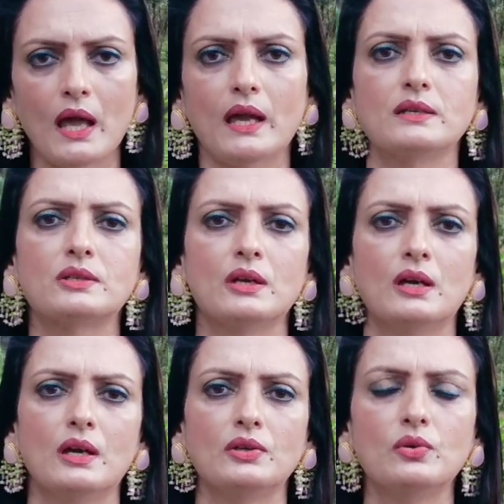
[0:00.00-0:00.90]
And
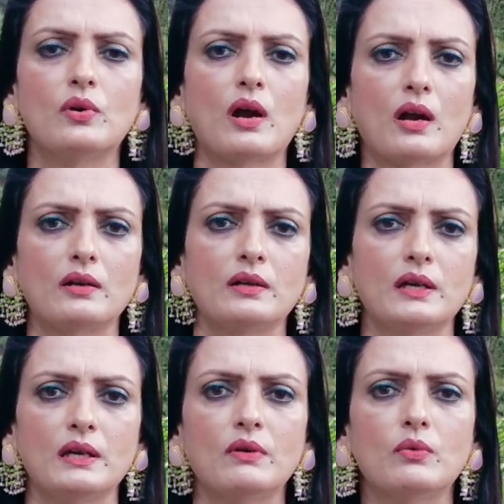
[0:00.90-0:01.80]
you are
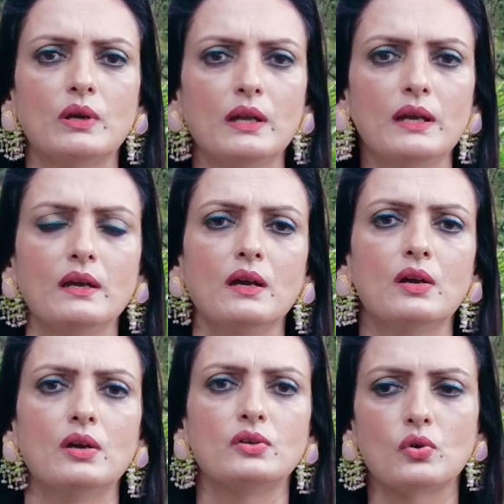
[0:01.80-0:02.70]
even willing
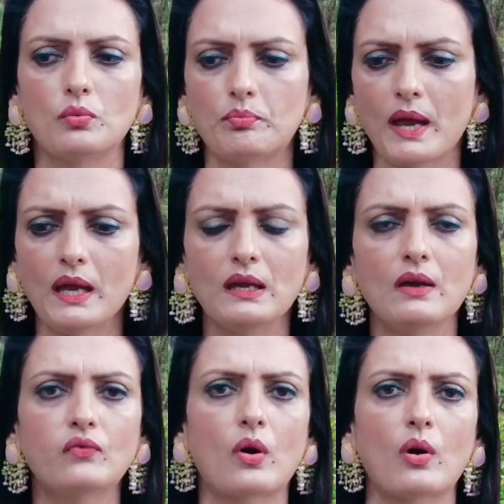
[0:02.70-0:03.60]
to
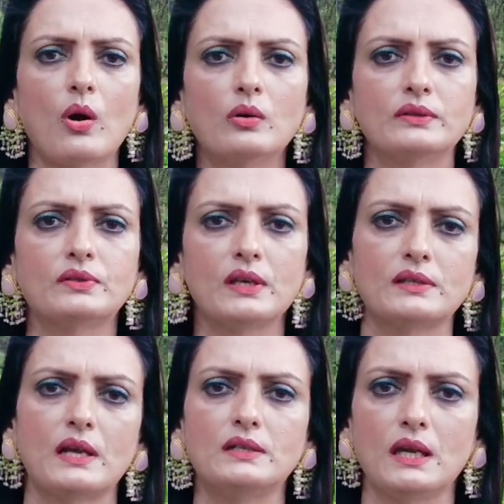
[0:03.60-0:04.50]
pay for all these
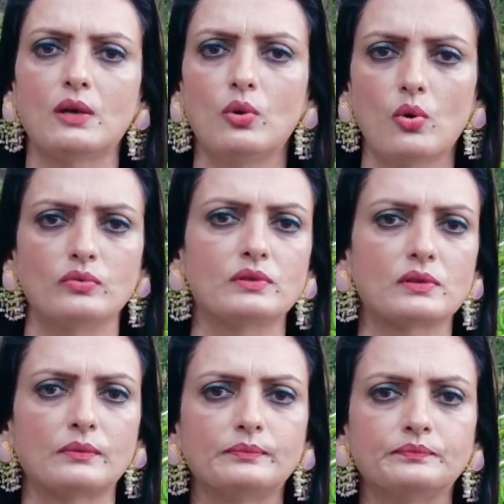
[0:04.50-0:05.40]
things and take
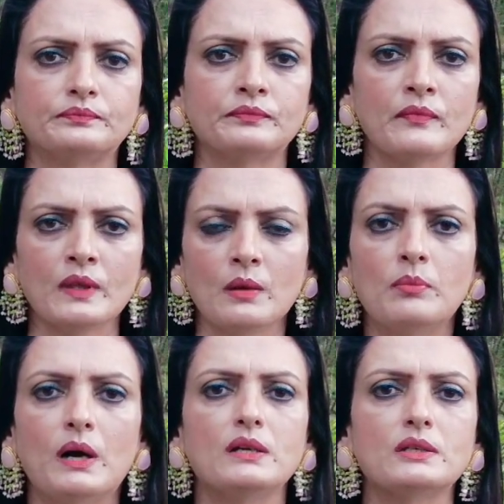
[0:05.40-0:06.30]
loans.
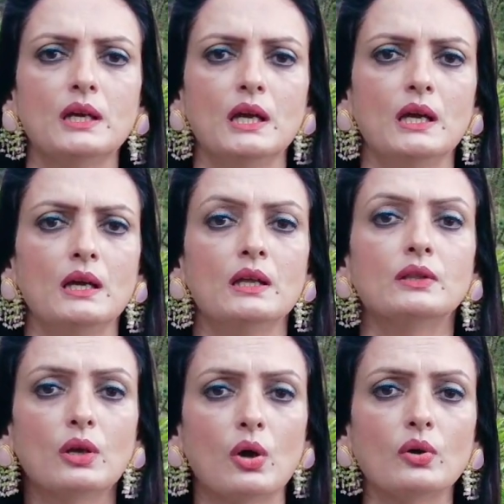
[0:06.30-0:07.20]
But
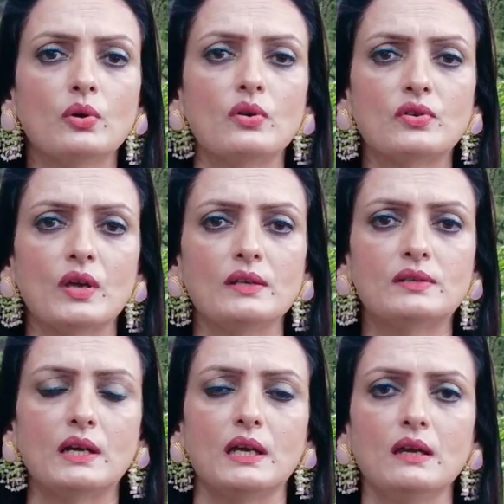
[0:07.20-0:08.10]
the Lord God says
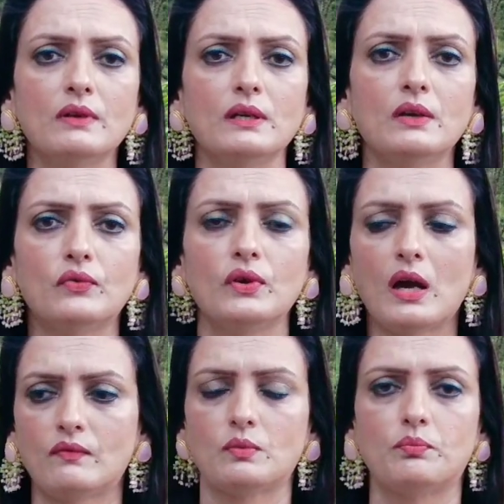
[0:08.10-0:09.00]
that even if you
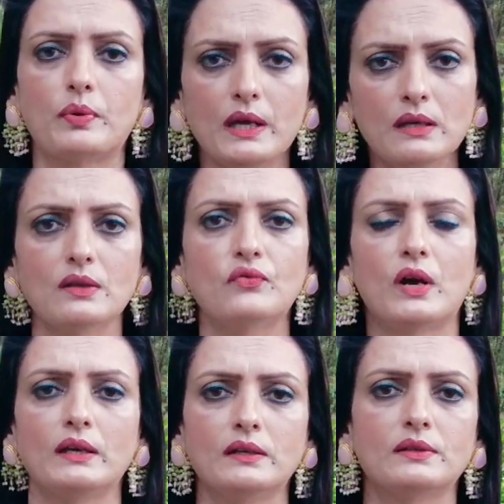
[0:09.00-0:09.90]
have to bring the
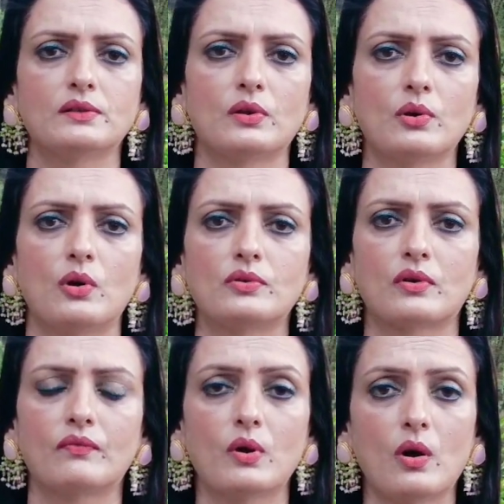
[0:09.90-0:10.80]
finances on the altar
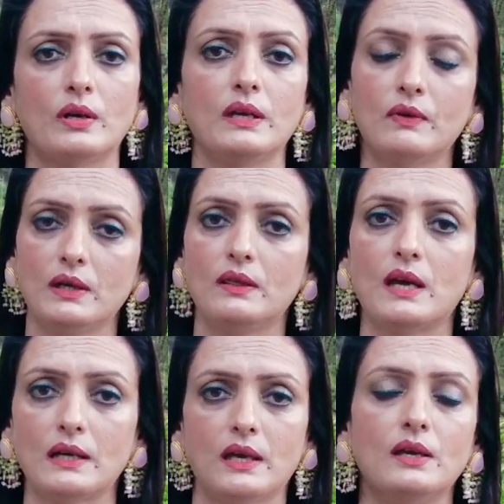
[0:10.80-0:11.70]
of God, even in
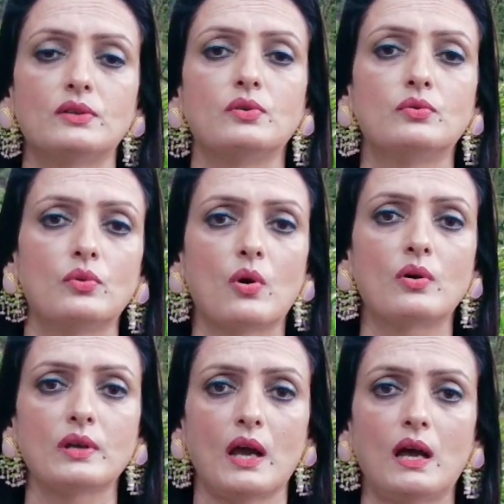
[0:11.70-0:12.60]
that case, you do
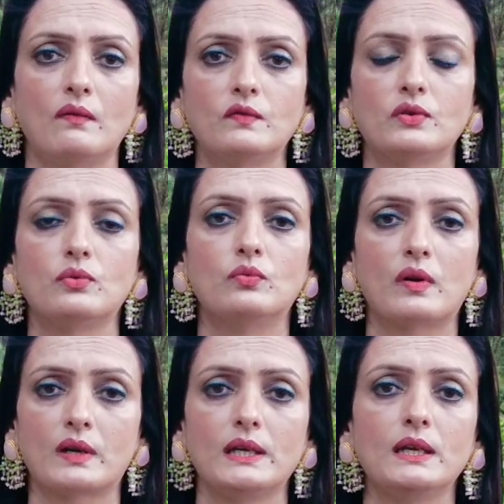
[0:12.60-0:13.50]
not have to
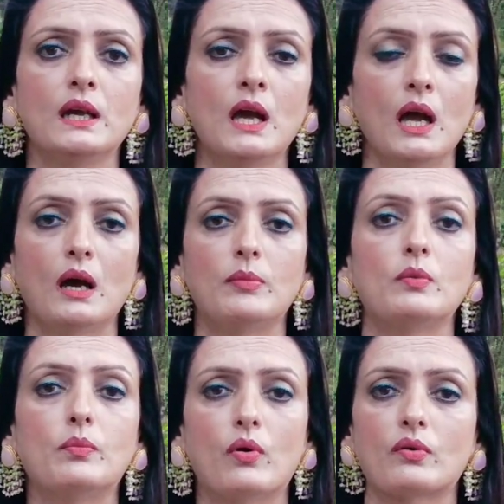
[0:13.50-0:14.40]
worry
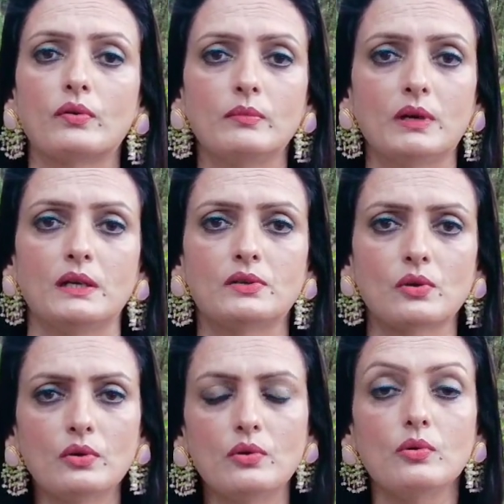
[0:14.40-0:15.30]
about borrowing money.
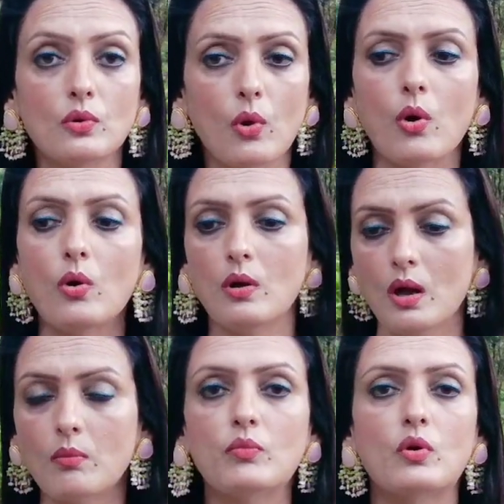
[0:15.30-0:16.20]
So no
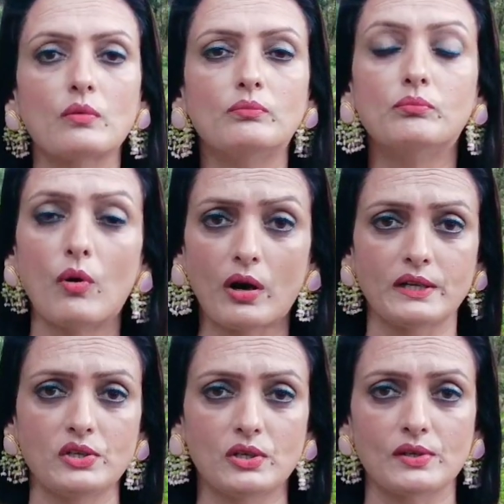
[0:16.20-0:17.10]
more
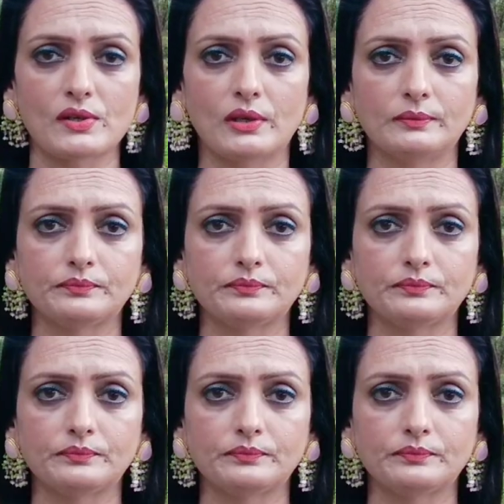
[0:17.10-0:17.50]
mortgages.